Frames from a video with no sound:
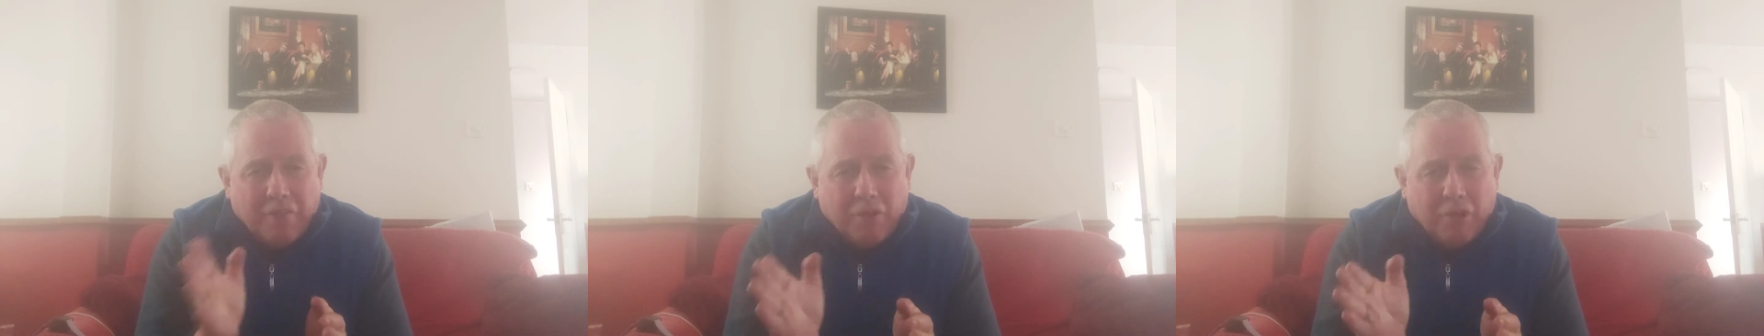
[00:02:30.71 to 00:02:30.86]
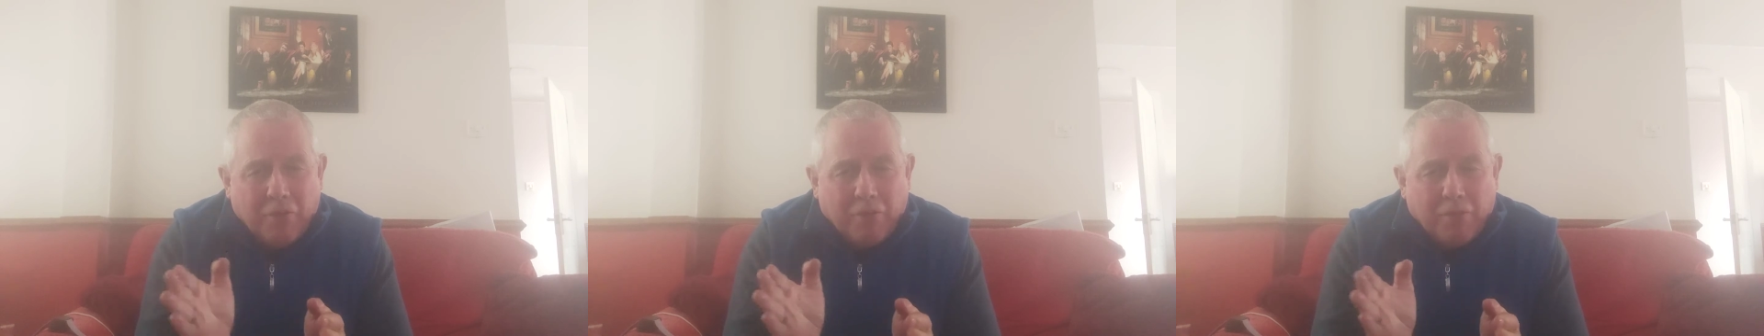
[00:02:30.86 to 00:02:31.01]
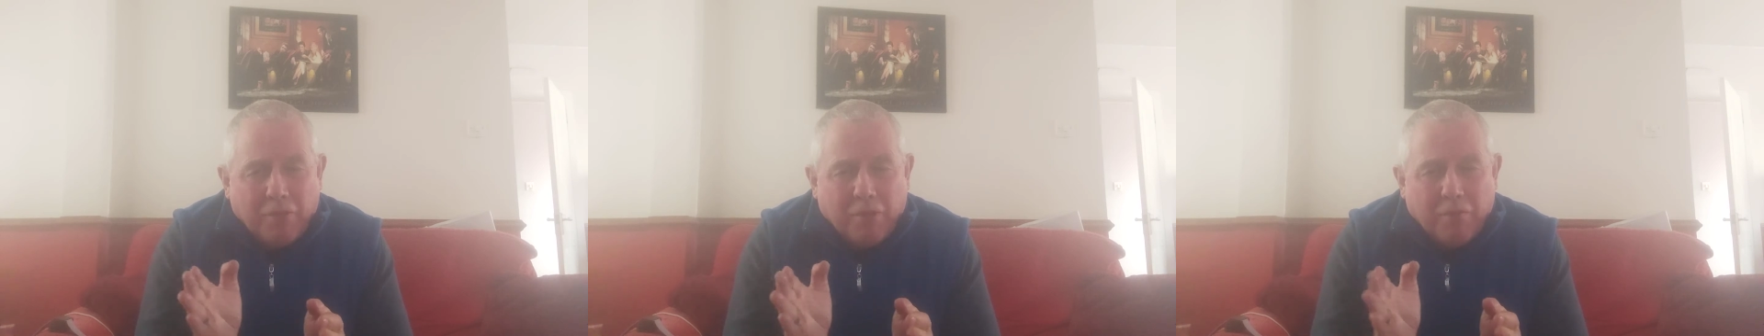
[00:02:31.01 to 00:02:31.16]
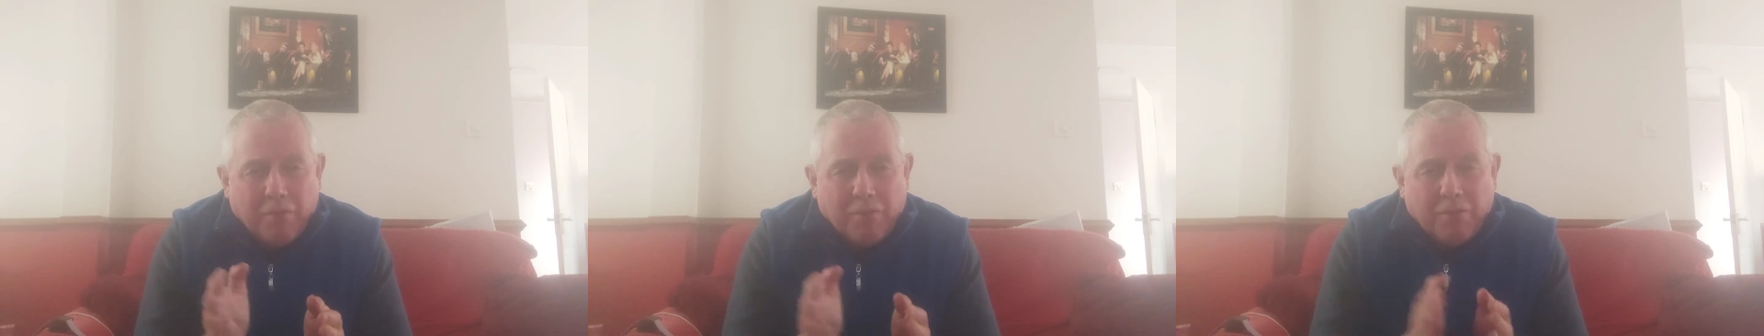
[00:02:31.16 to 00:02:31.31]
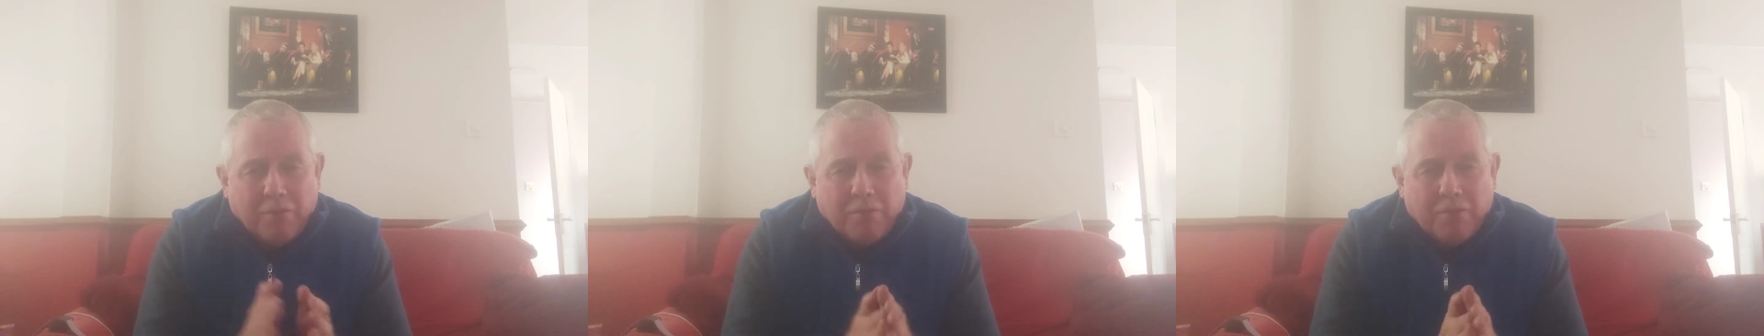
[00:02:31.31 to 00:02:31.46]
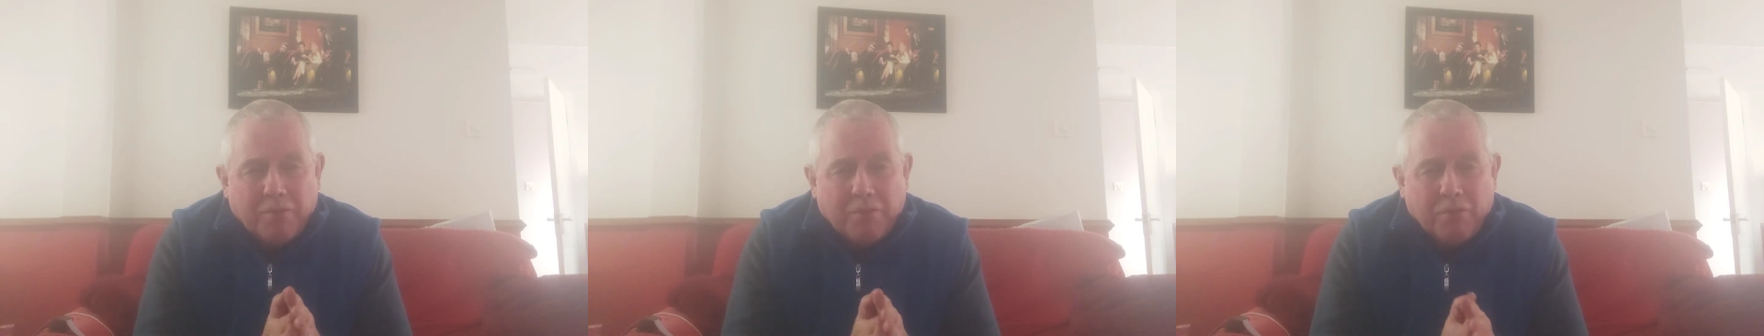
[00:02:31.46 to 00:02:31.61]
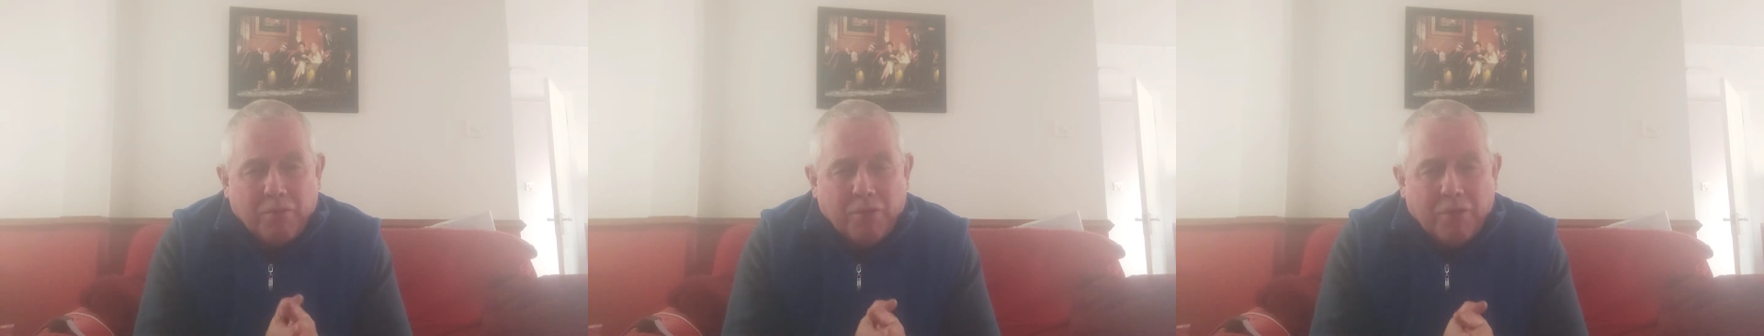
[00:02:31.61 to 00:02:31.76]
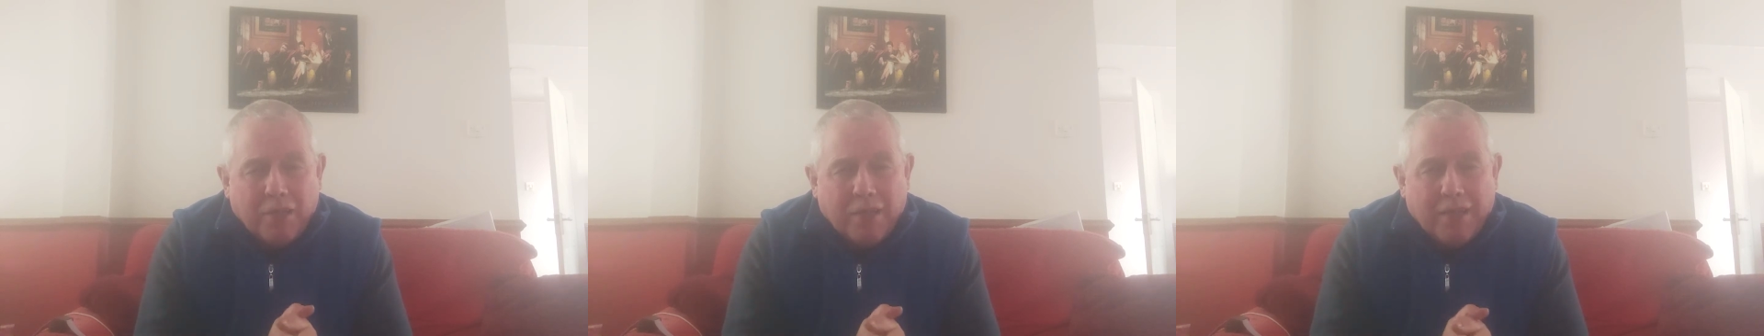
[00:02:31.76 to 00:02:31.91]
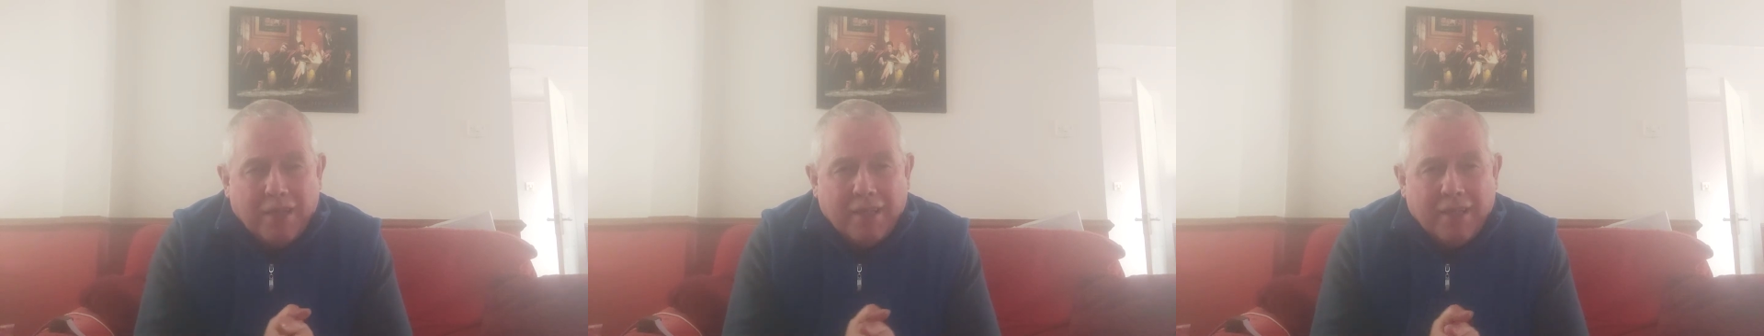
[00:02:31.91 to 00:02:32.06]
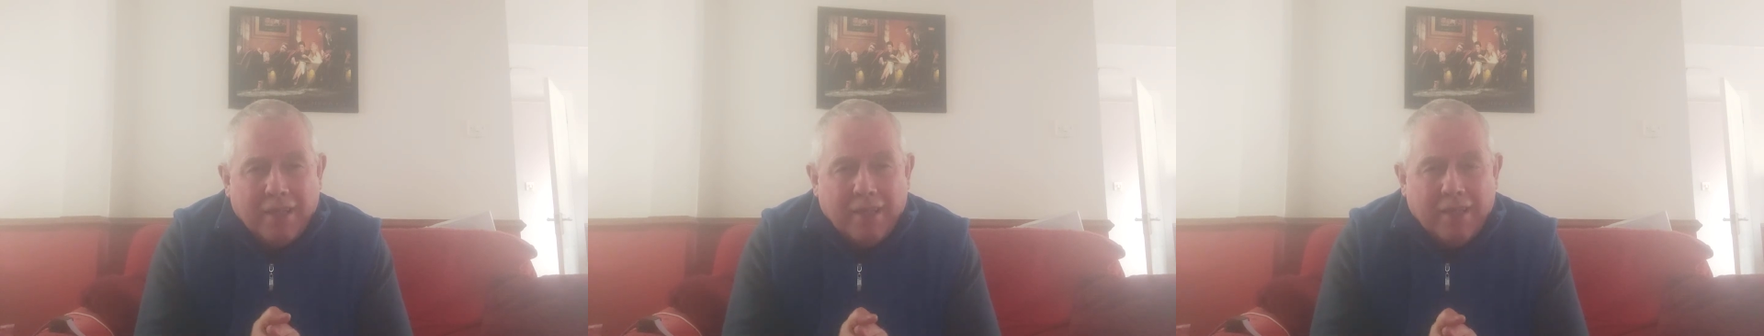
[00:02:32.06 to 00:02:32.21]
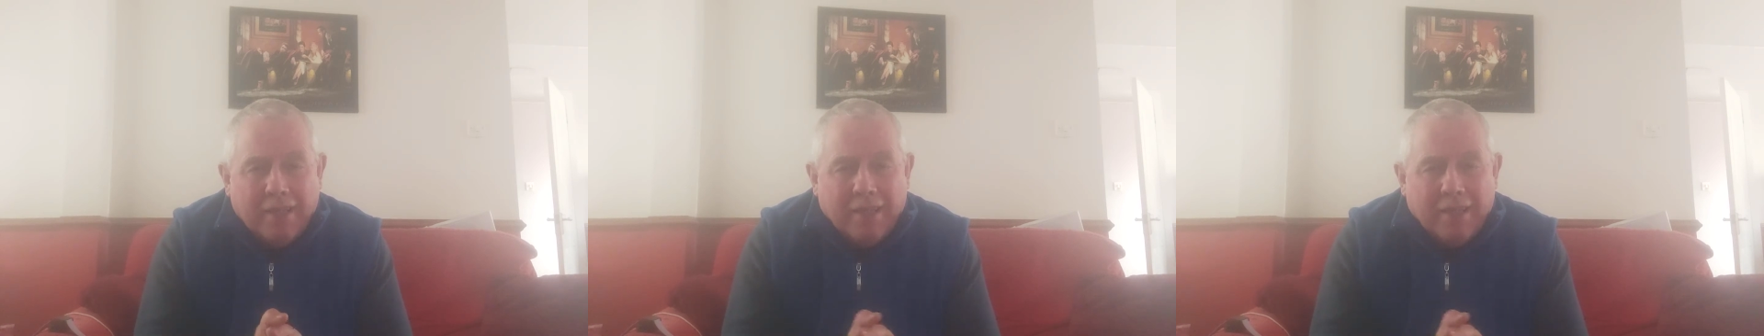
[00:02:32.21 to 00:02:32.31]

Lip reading: heart problems before that,